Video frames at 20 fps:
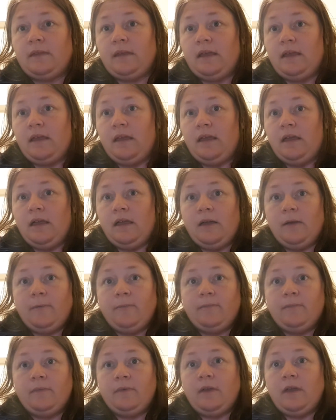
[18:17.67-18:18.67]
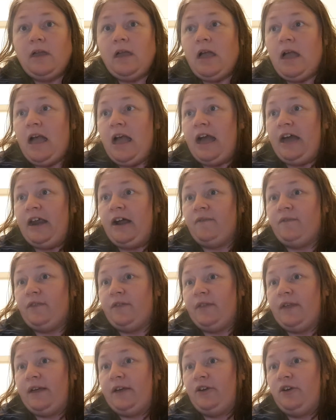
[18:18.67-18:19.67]
And after
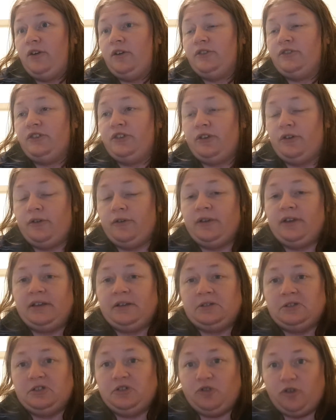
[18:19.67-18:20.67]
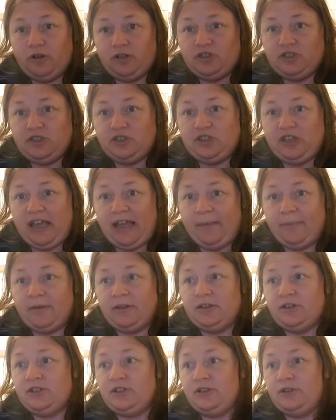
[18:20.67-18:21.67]
they got,
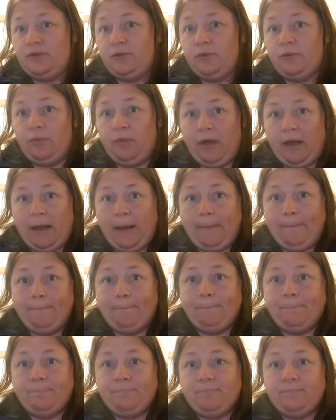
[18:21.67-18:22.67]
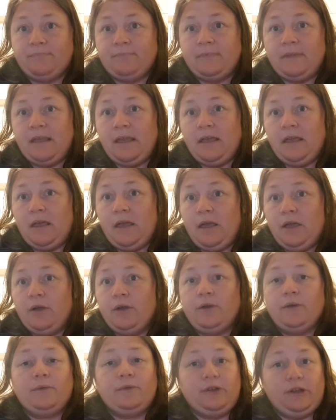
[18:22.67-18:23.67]
cross-examined and all that,
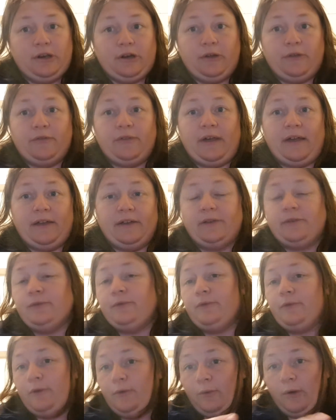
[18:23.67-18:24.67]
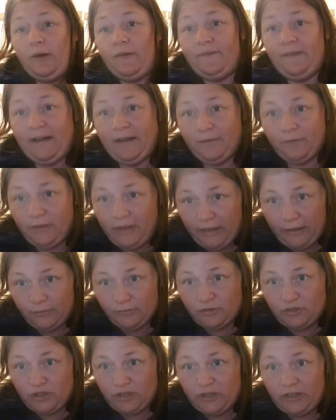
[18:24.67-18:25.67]
they were found
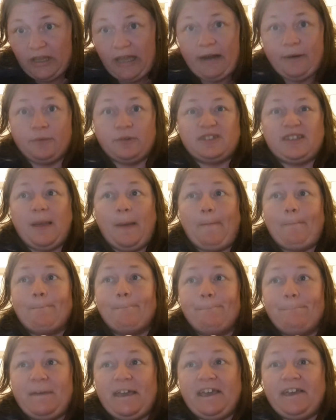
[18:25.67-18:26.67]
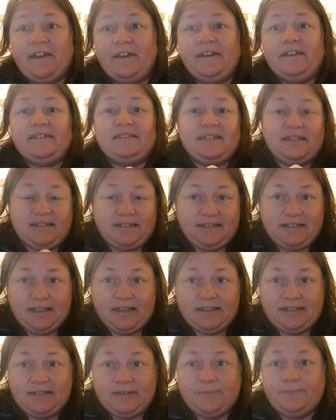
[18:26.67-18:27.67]
guilty, and it was a big
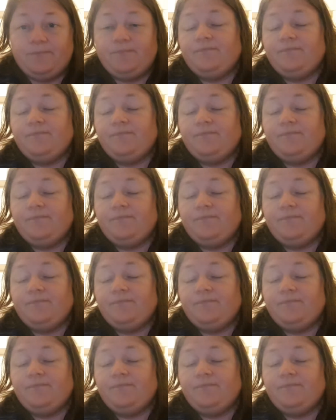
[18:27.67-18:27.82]
success.